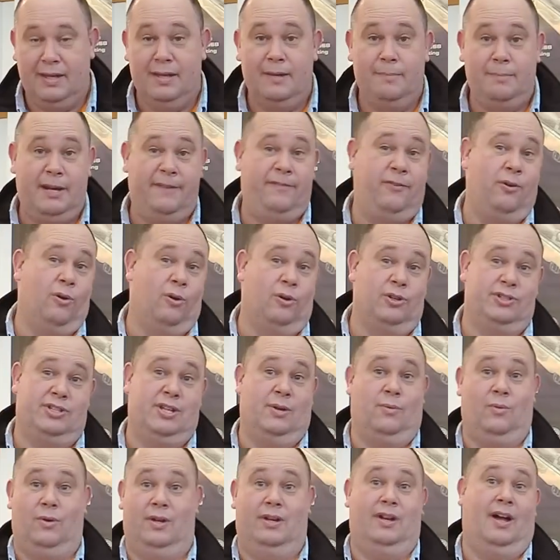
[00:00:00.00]
But if you
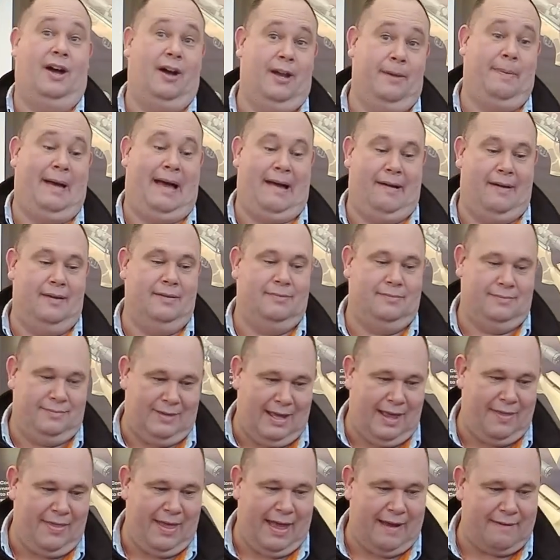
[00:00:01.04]
also want high power,
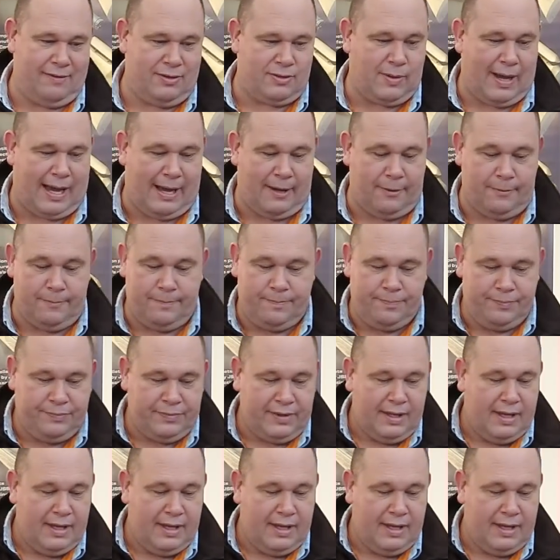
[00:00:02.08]
they're there as well.